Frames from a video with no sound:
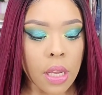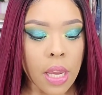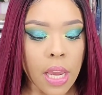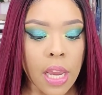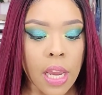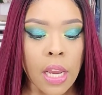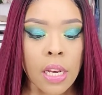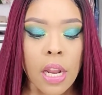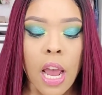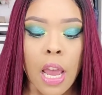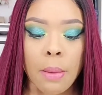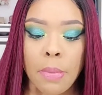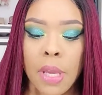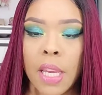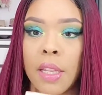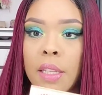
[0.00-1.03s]
And I
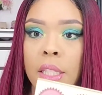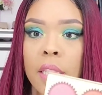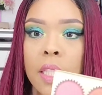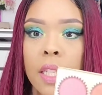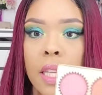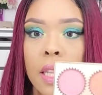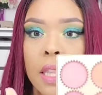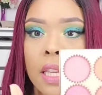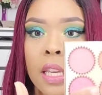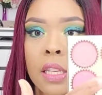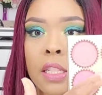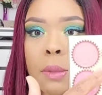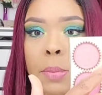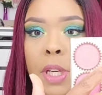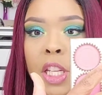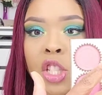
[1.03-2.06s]
mixed
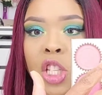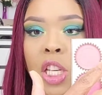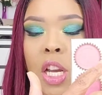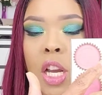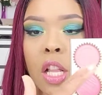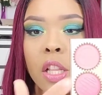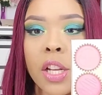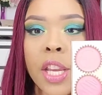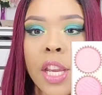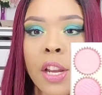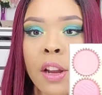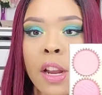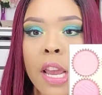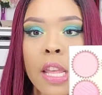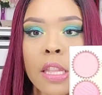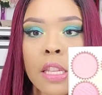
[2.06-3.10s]
this peachy color
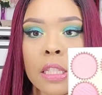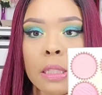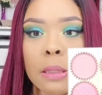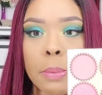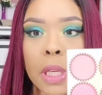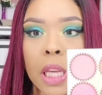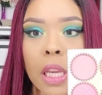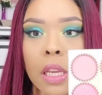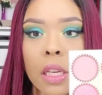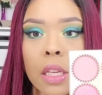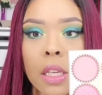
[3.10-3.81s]
here and this pink.